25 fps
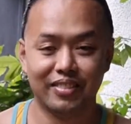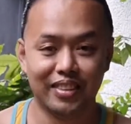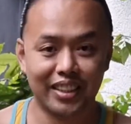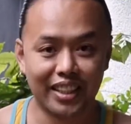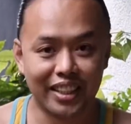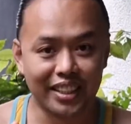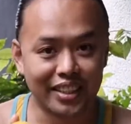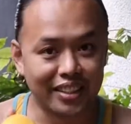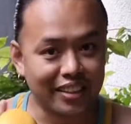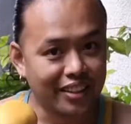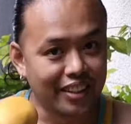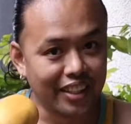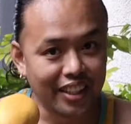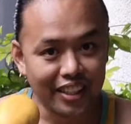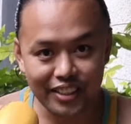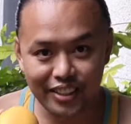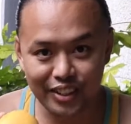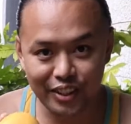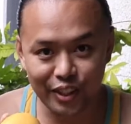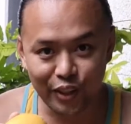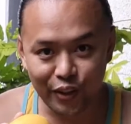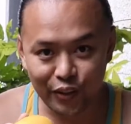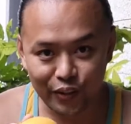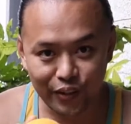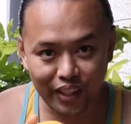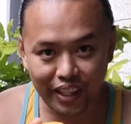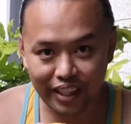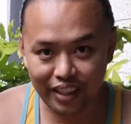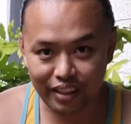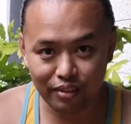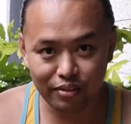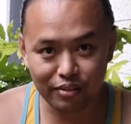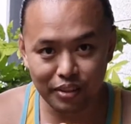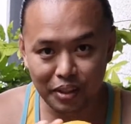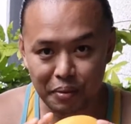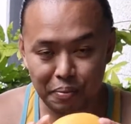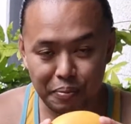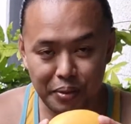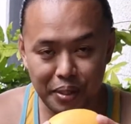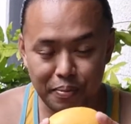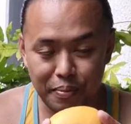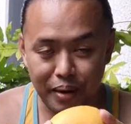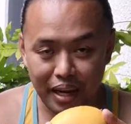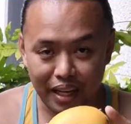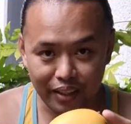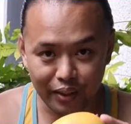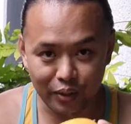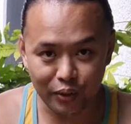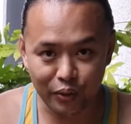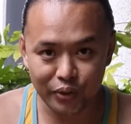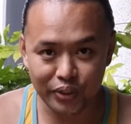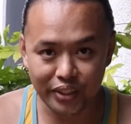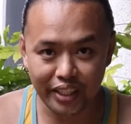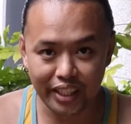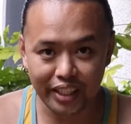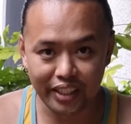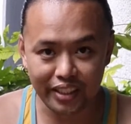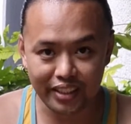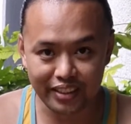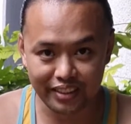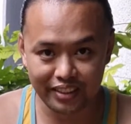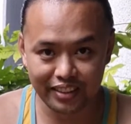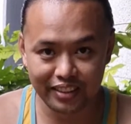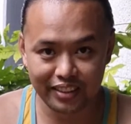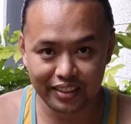It does look like a Philippine mango still.